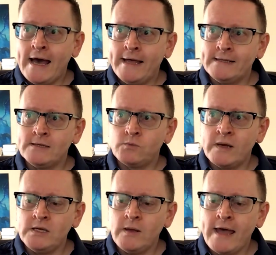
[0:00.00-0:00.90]

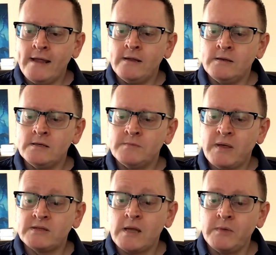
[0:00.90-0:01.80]
And by
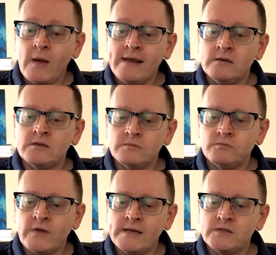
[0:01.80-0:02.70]
the time you
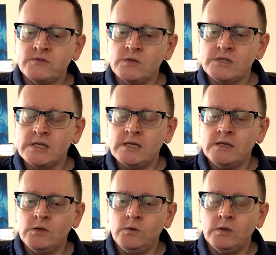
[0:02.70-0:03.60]
end Raiders of Dune
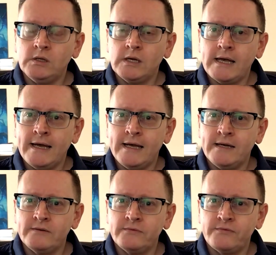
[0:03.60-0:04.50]
Sea, you will
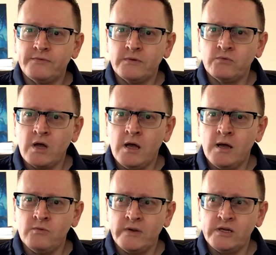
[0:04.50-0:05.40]
have
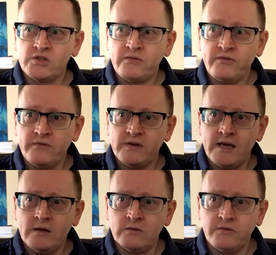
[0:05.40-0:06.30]
reached
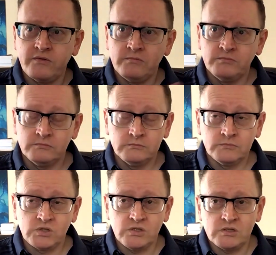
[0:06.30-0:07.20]
50 health,
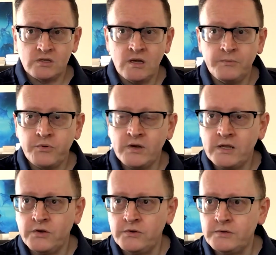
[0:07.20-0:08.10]
which is
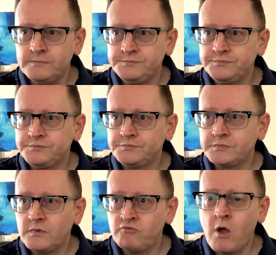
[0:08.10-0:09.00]
pretty good.
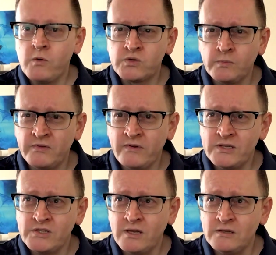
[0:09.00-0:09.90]
Rogues will
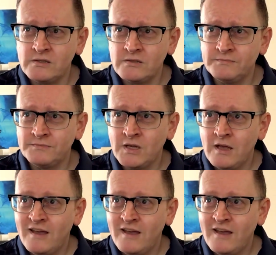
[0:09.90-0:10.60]
be very jealous.